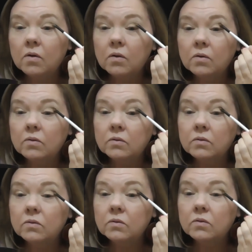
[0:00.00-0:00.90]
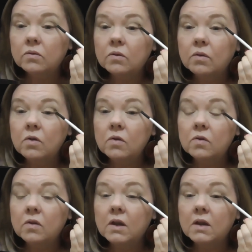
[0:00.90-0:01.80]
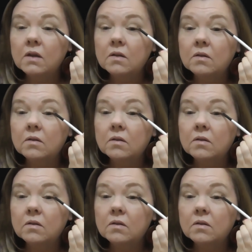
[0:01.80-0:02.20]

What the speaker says: on Thursday.